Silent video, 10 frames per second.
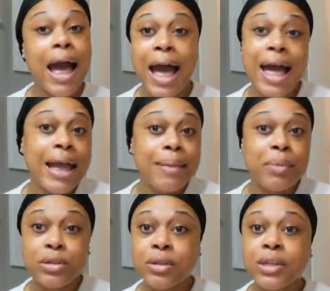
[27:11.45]
I
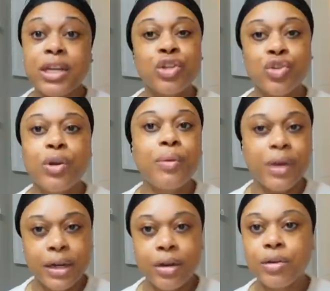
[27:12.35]
personally enjoy
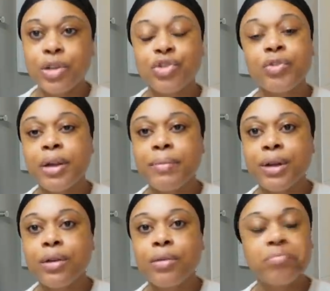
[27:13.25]
running on a
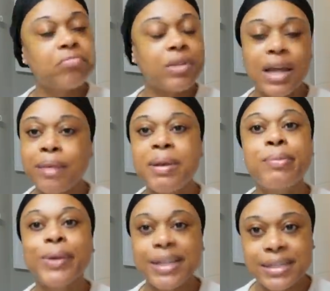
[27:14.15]
treadmill lot of
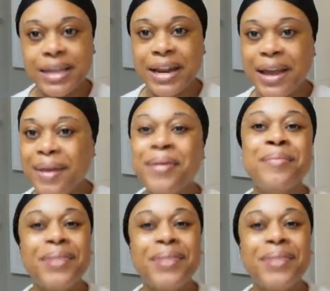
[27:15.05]
people can't say that,